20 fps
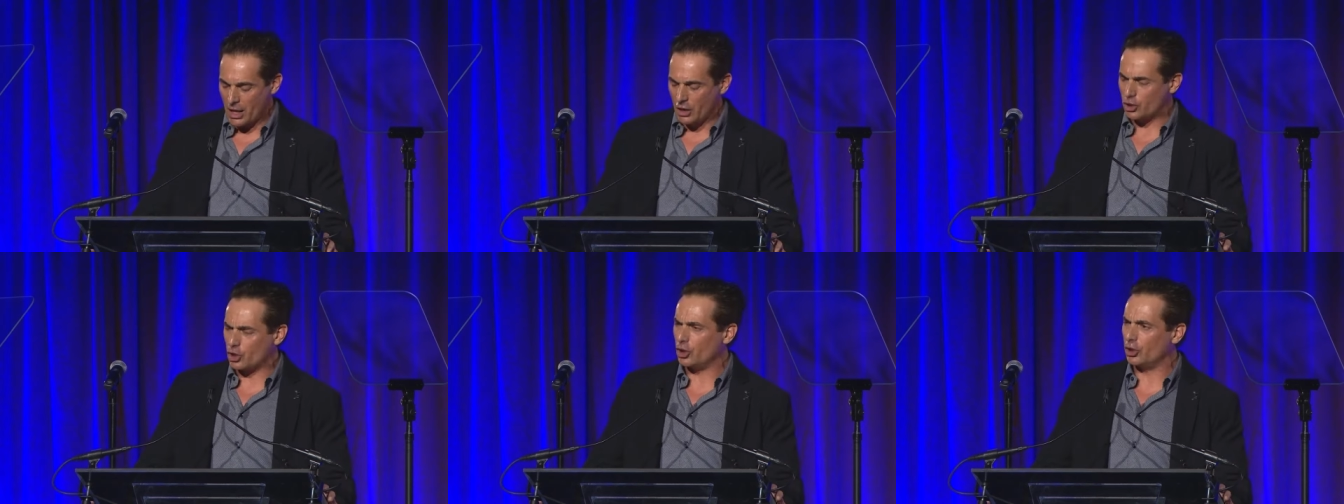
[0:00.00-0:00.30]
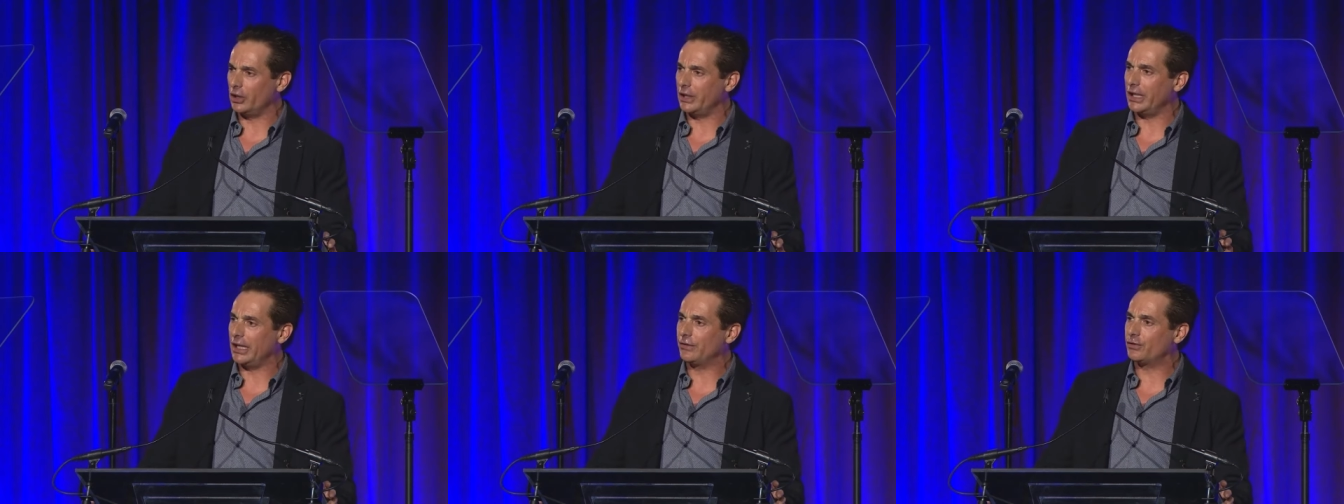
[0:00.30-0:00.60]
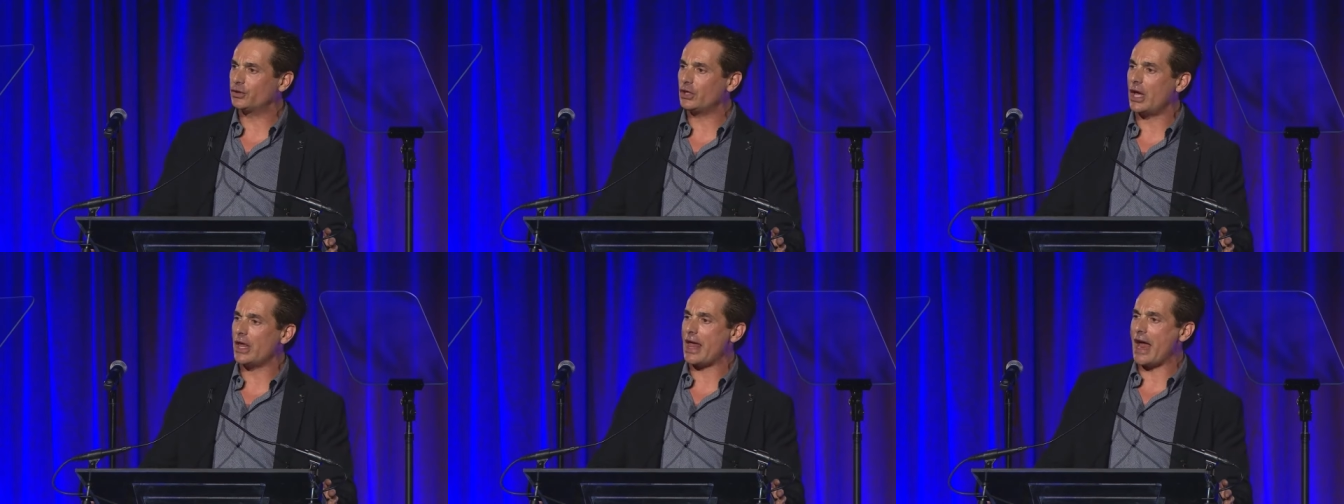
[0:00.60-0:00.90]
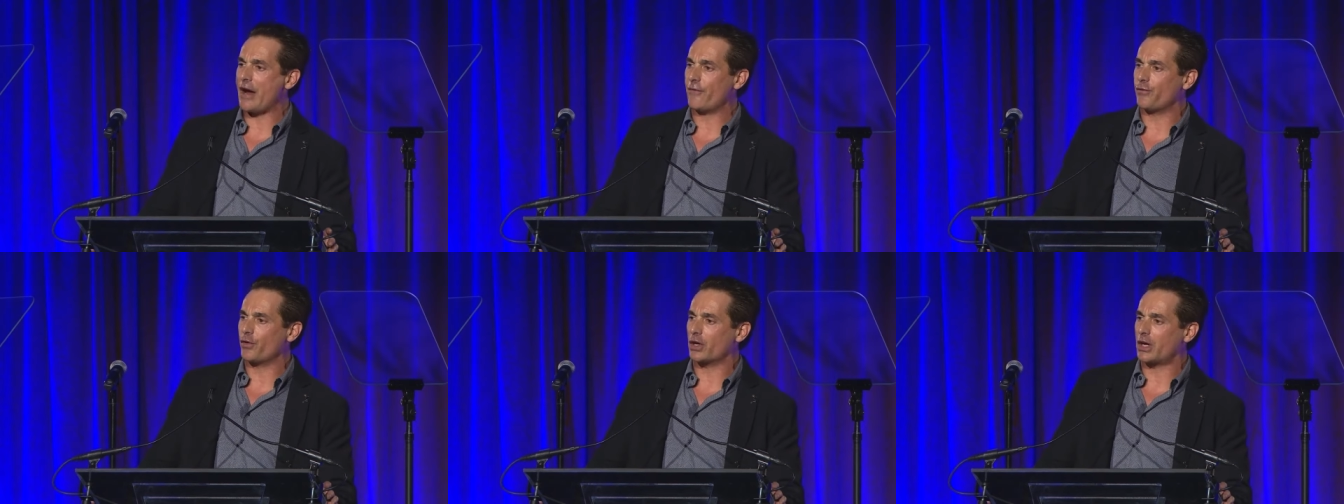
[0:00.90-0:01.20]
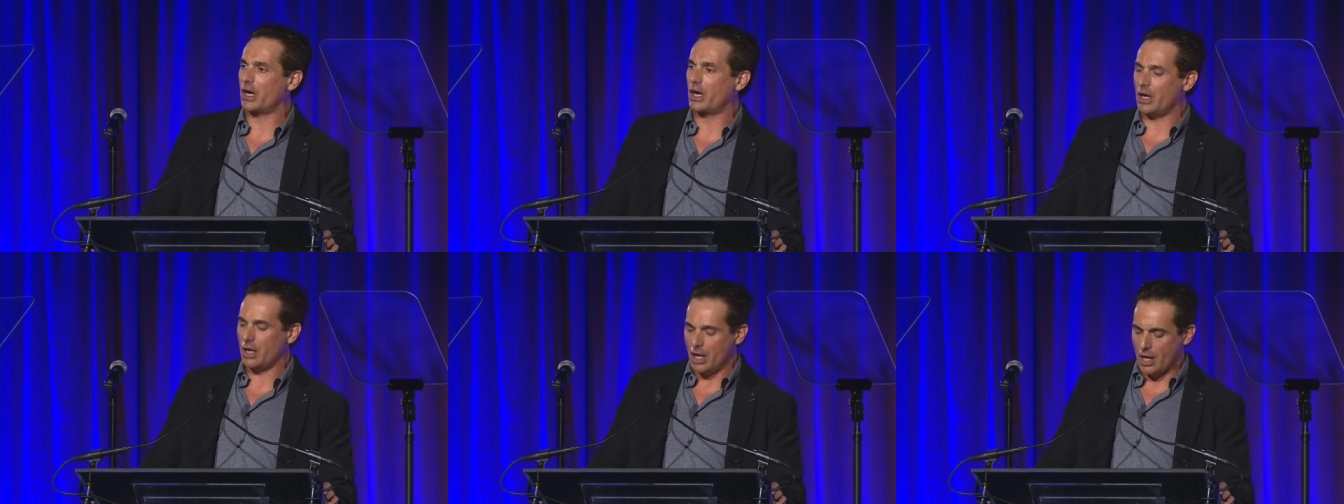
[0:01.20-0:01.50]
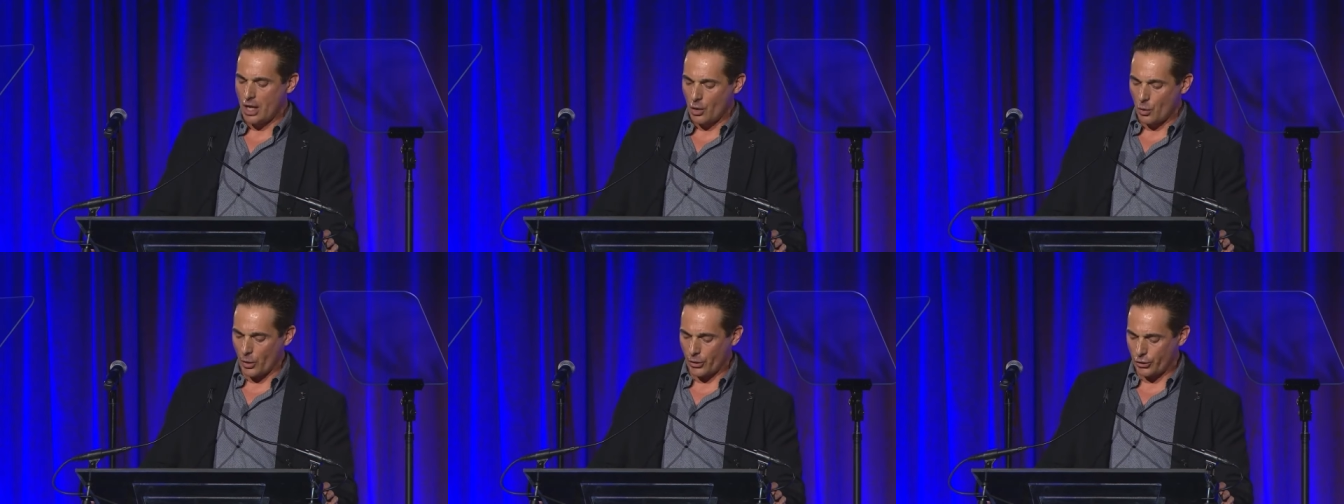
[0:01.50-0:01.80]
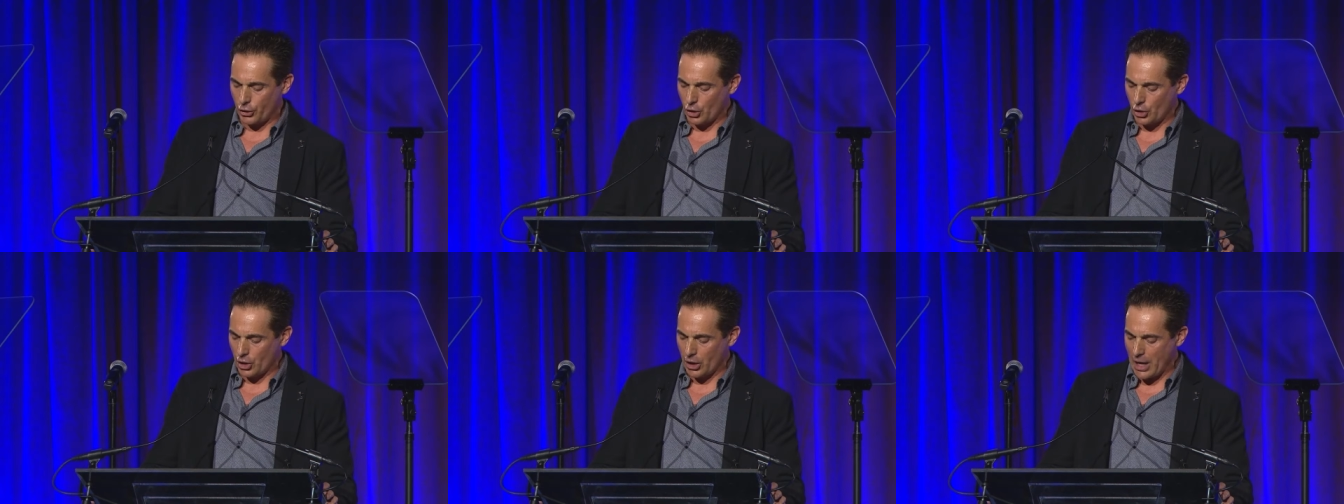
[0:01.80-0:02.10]
to leave South Africa
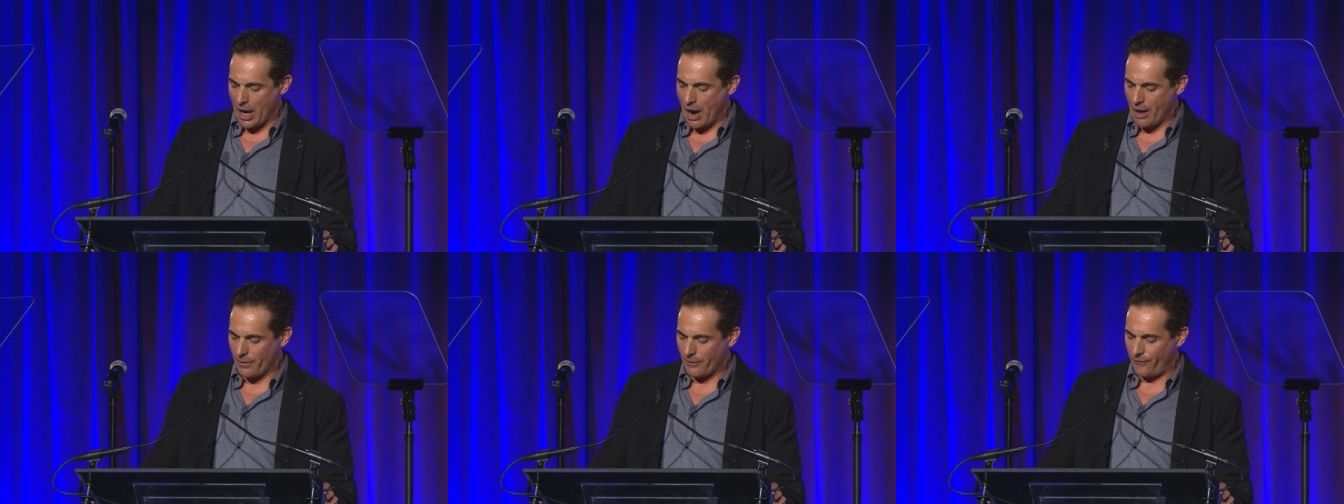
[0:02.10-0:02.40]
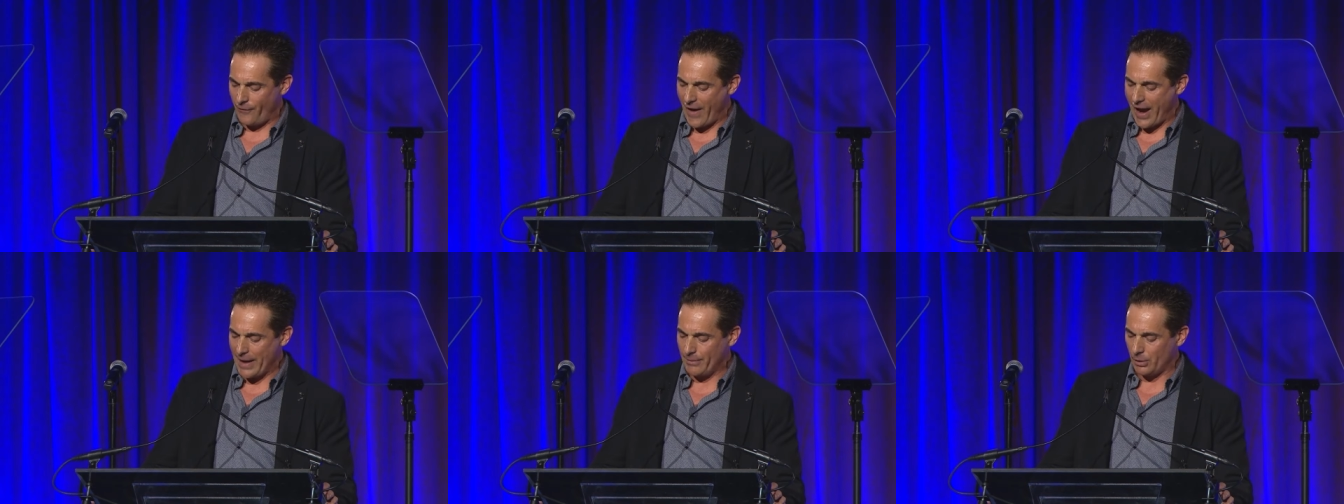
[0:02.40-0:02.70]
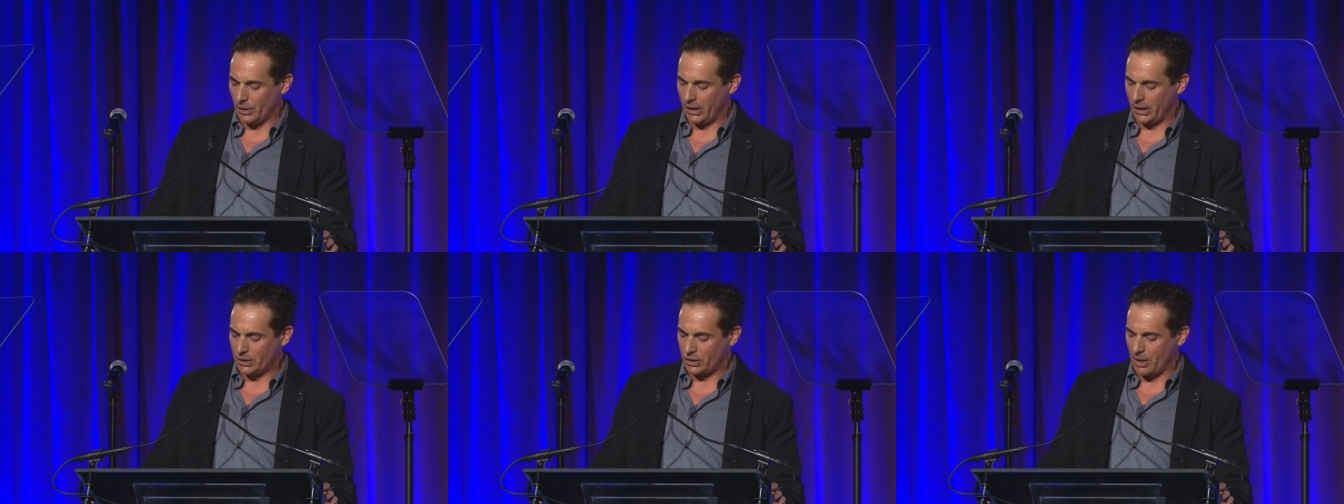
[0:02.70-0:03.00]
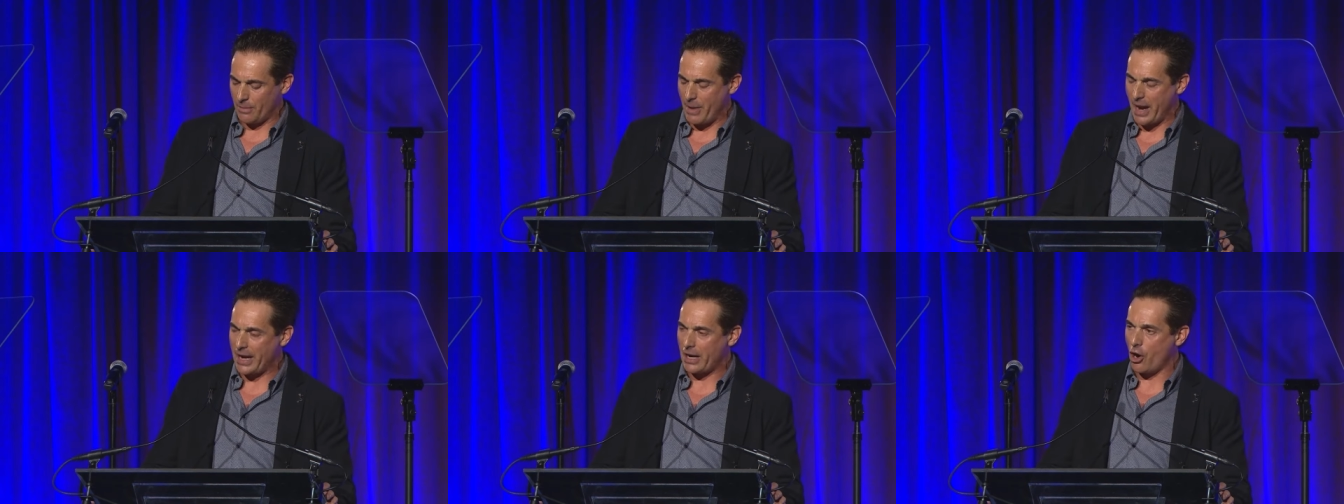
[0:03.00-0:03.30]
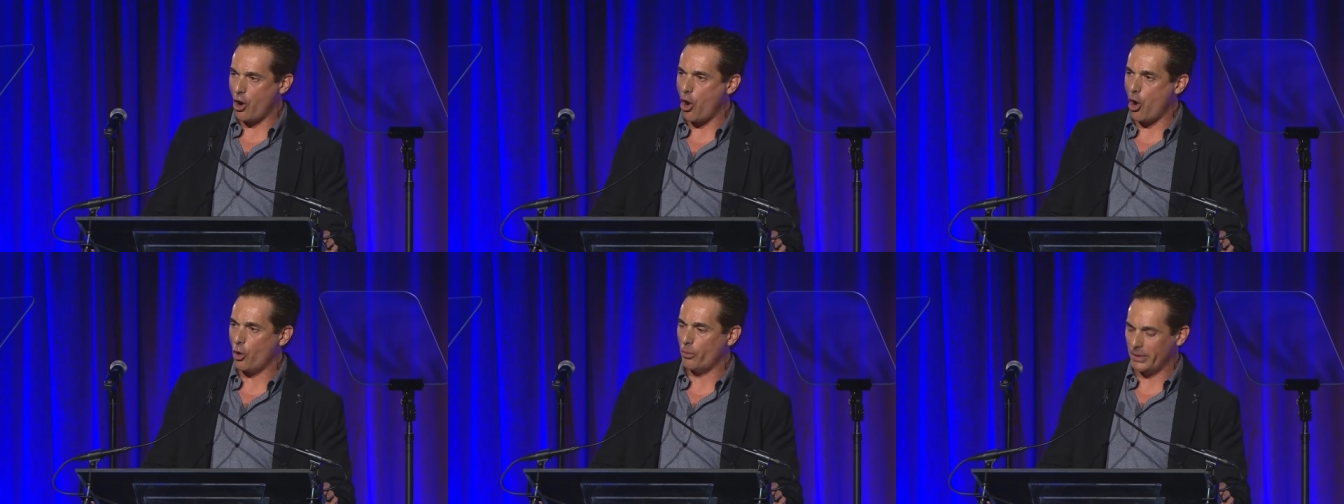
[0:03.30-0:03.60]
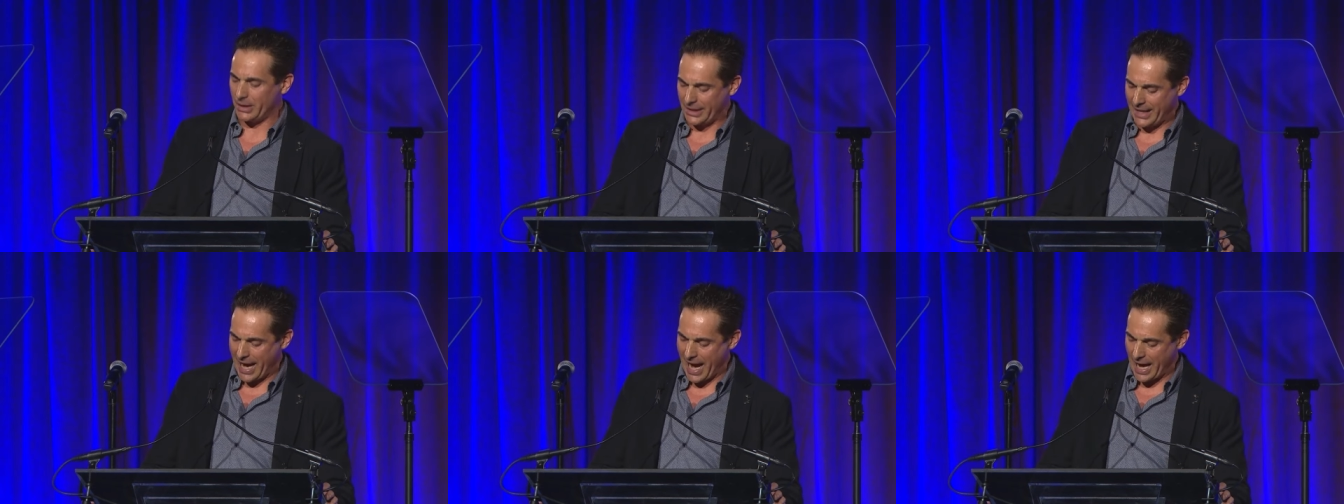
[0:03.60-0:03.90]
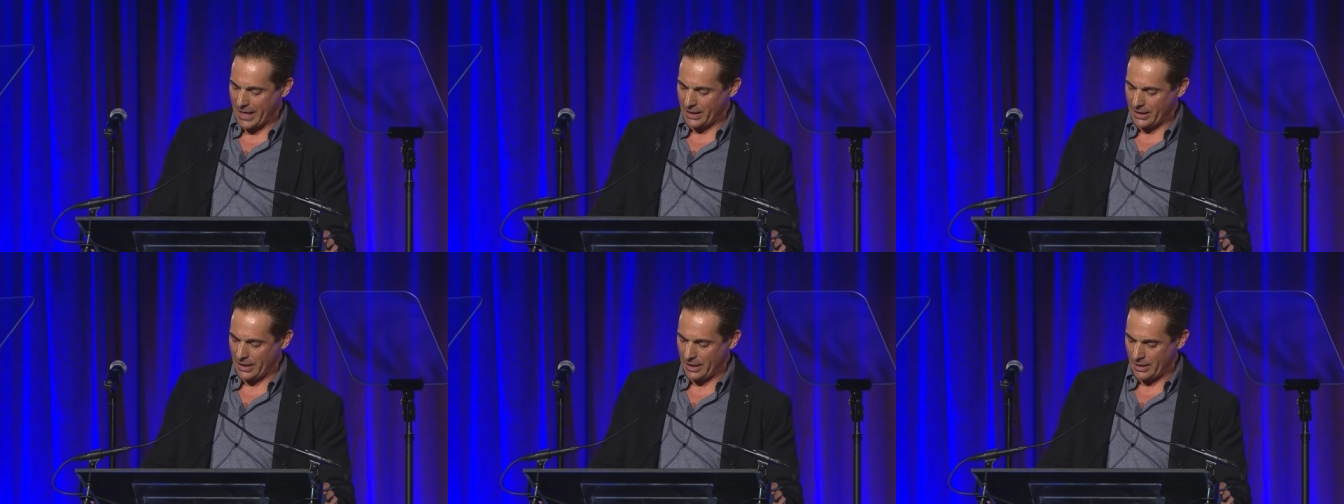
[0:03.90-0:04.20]
with your young family to make a home in
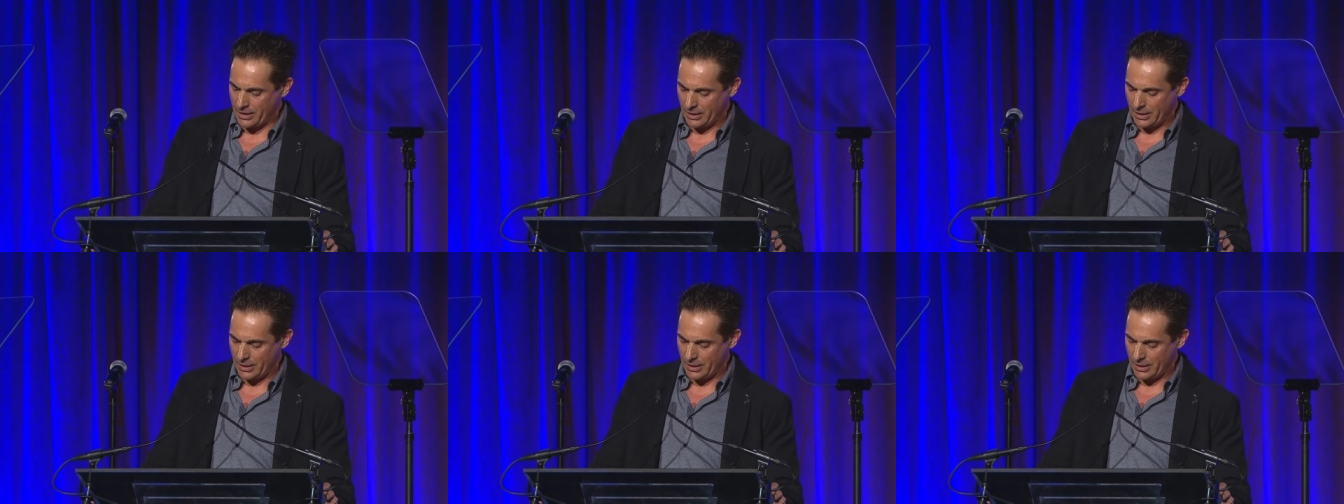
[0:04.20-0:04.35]
Canada.